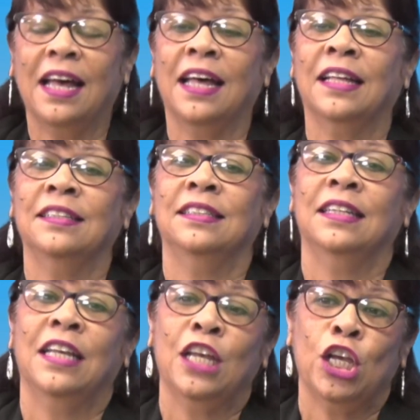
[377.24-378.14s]
And
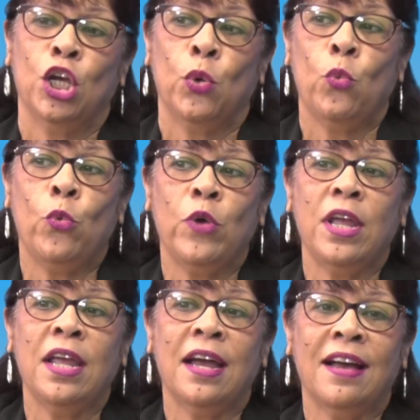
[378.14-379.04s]

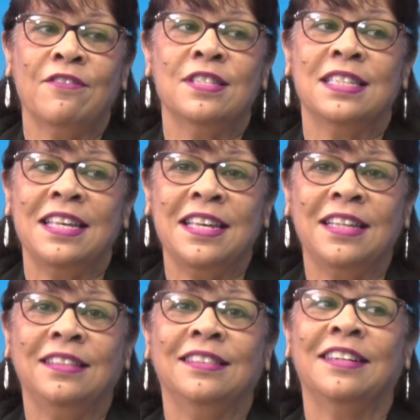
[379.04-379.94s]
we have
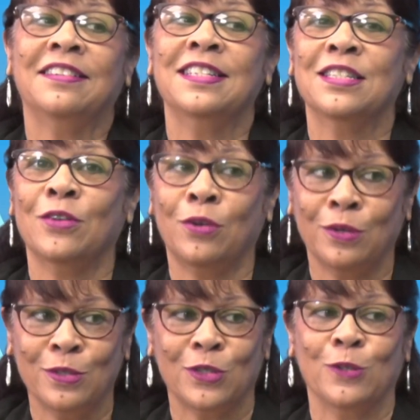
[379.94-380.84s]
seen the results